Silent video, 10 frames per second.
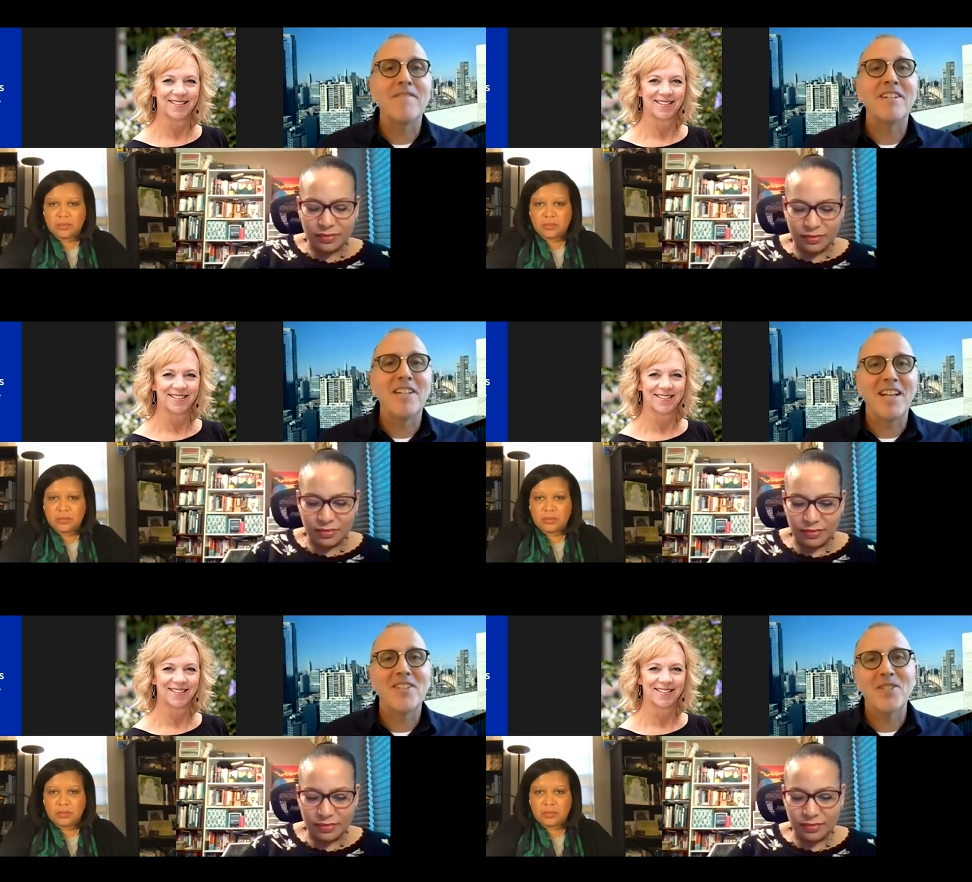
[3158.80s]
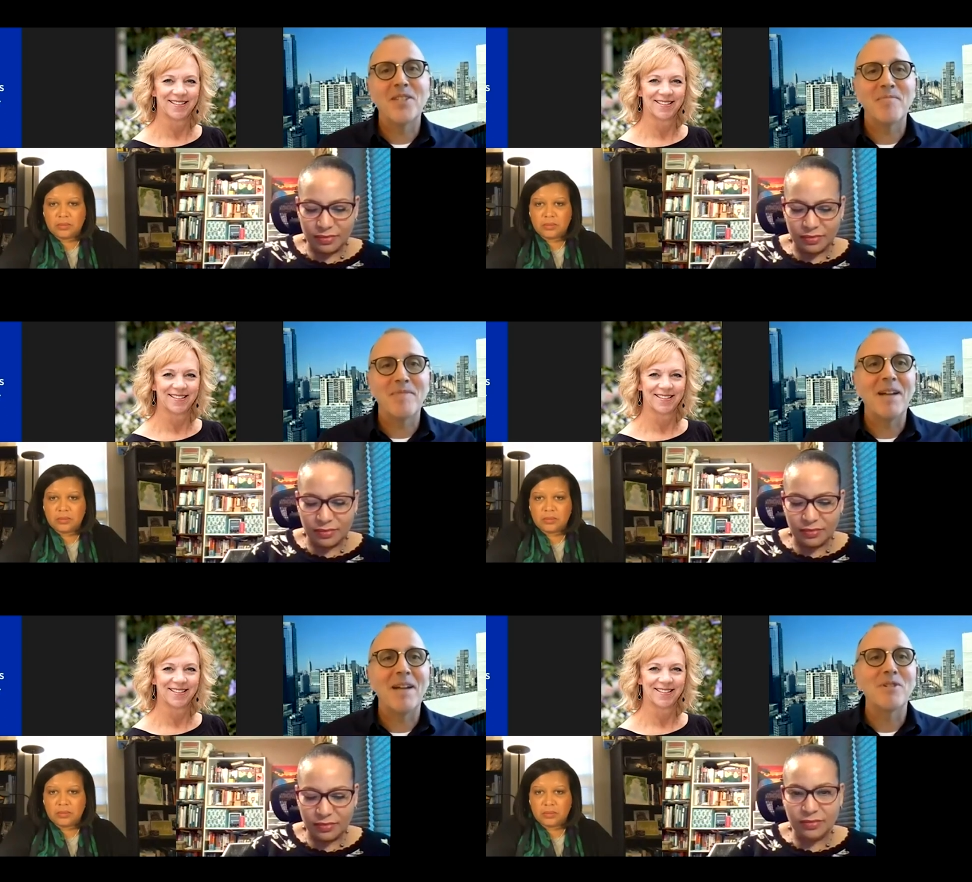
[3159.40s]
Speaker 1: attention
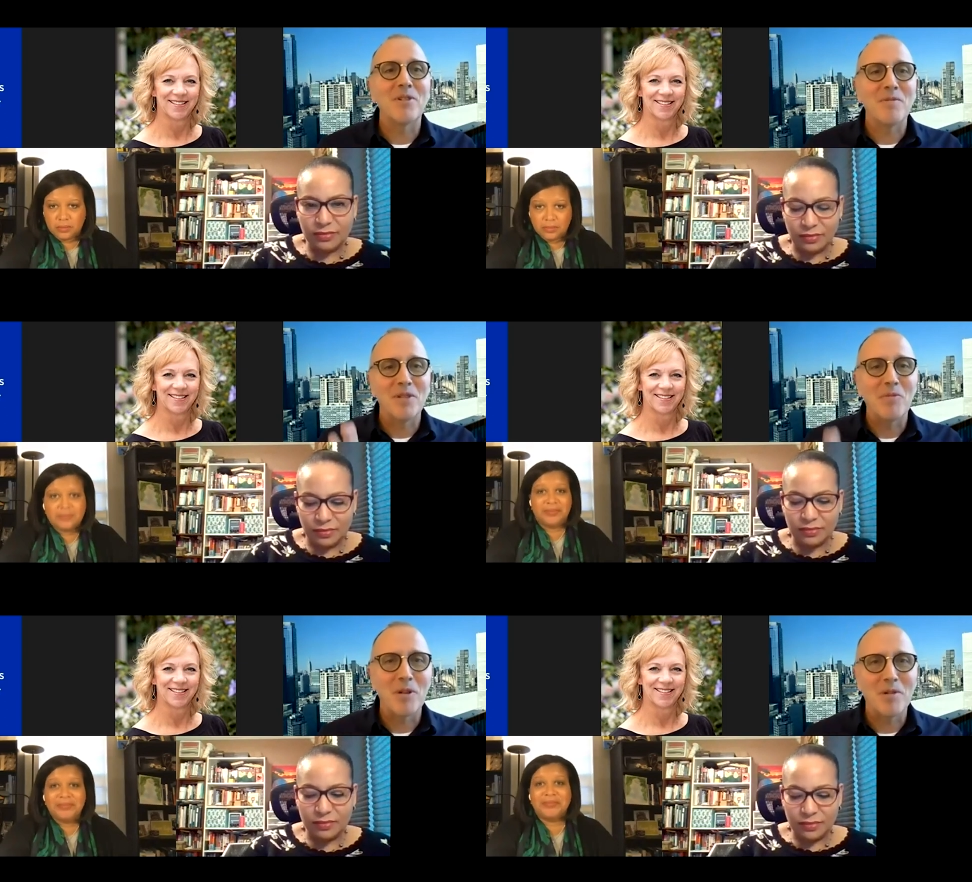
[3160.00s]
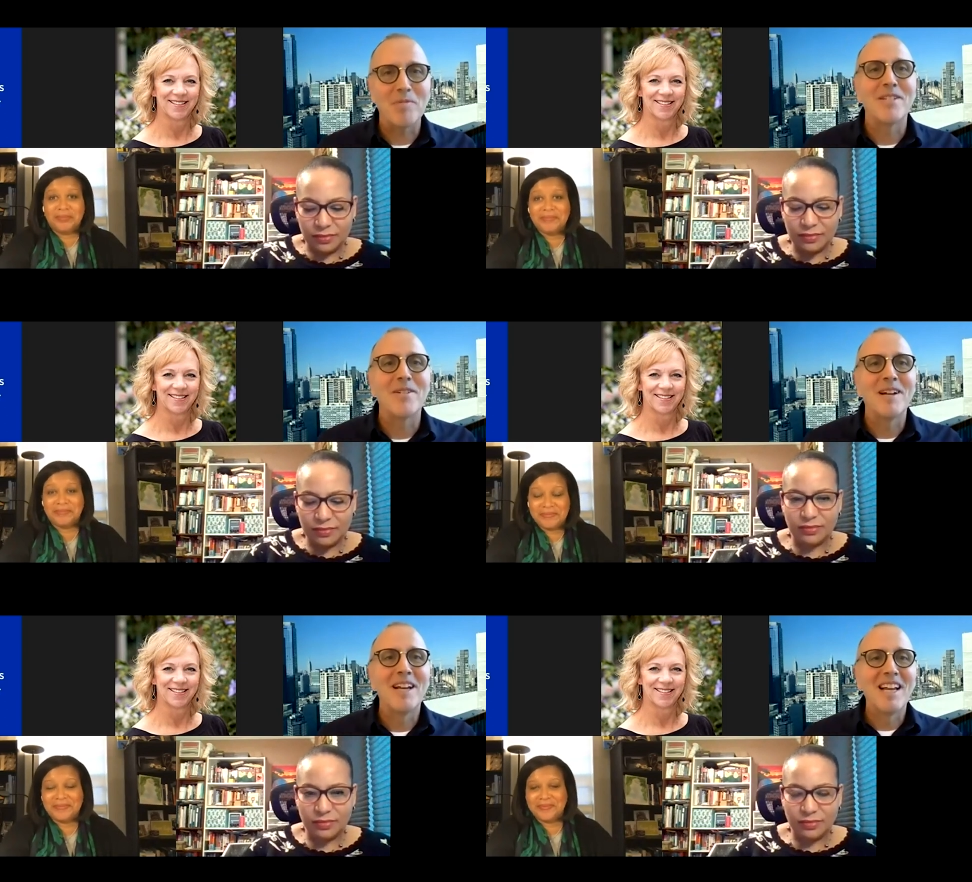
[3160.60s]
sometimes in terms of the work we do.
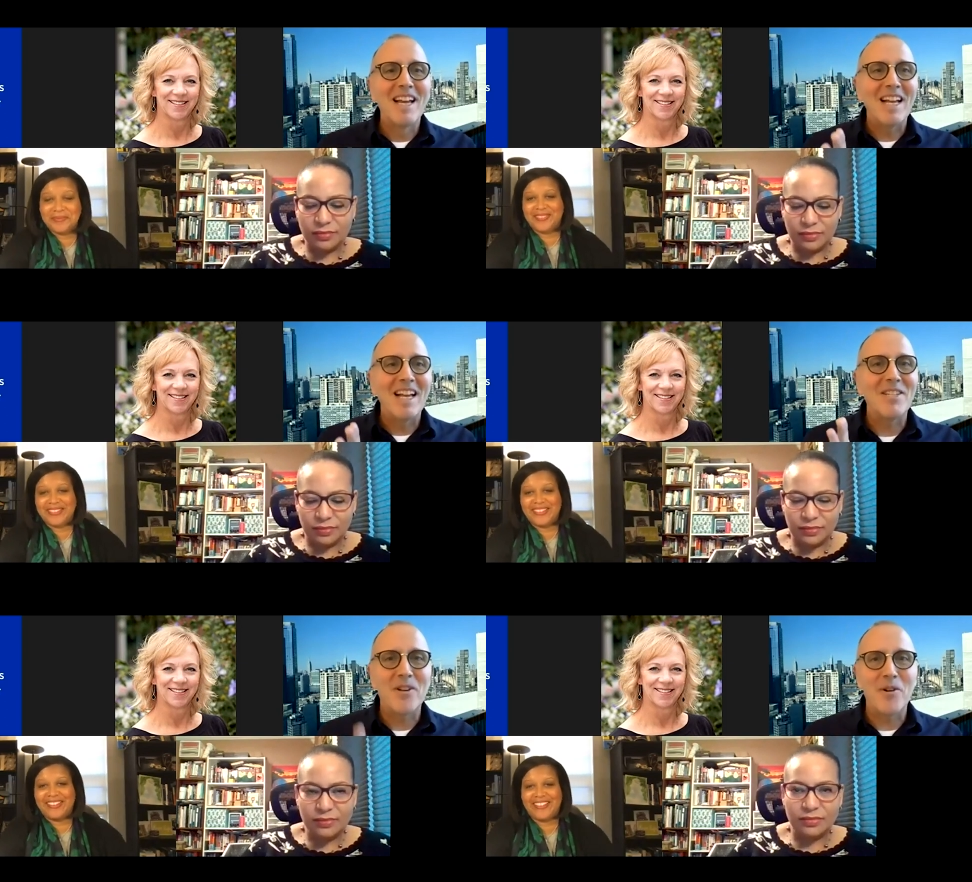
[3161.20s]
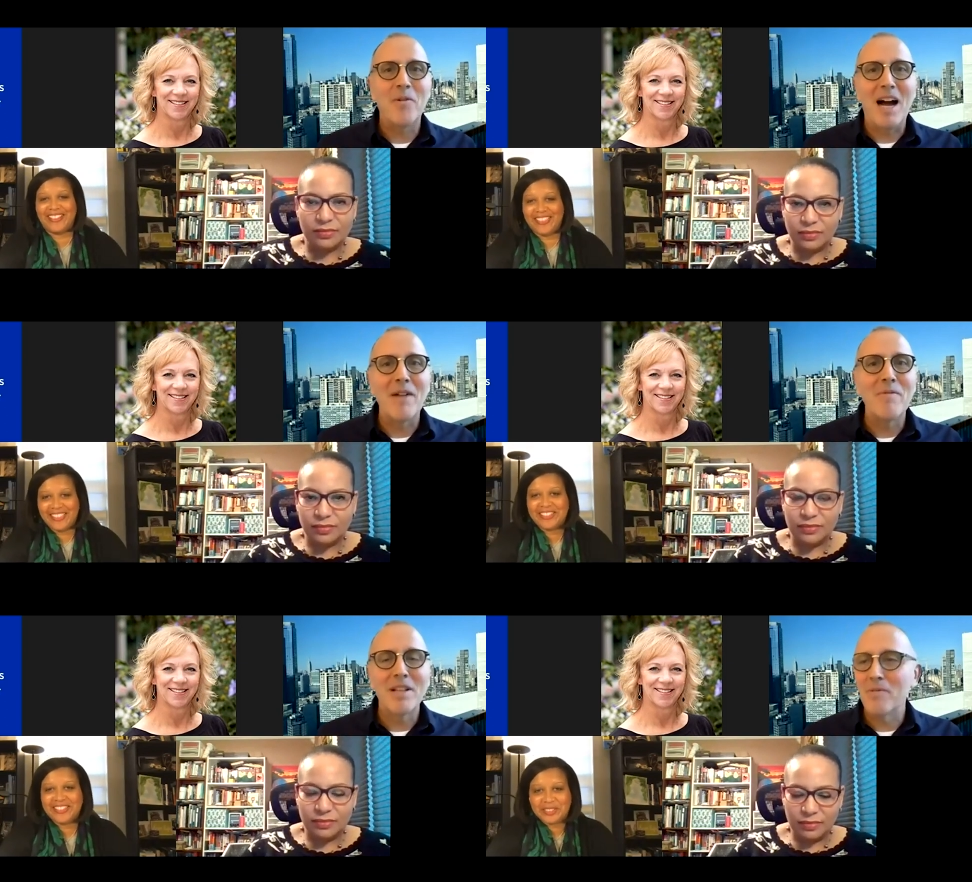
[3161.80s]
And so I really